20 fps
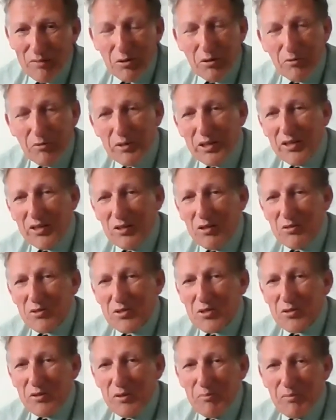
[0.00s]
But we can
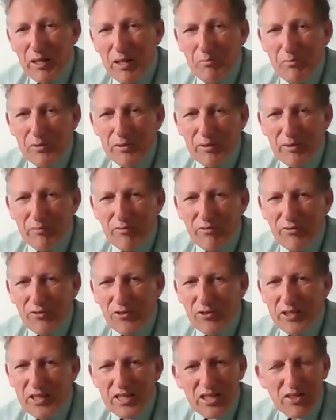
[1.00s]
also remember him
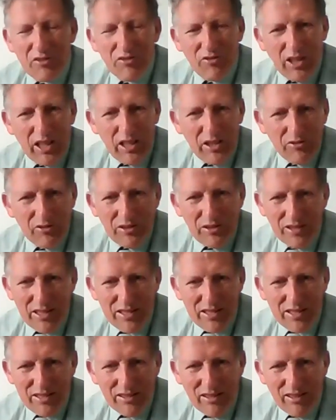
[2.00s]
for his
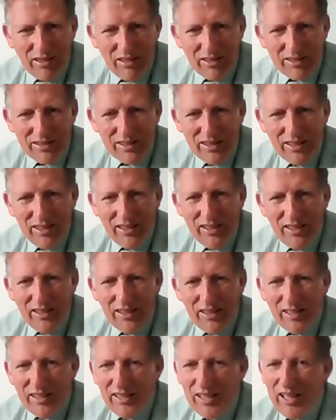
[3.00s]
faithfulness to God
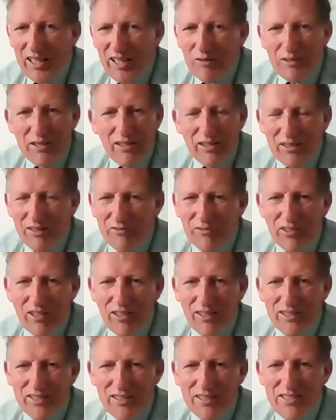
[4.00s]
and how we loved
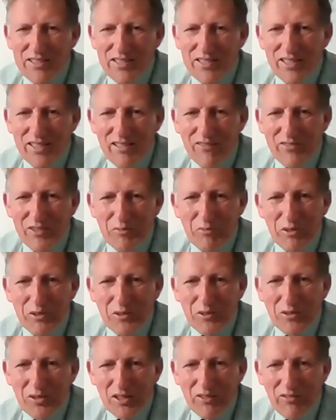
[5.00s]
God and served him
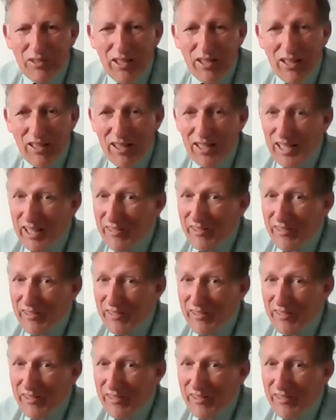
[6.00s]
with all of our heart.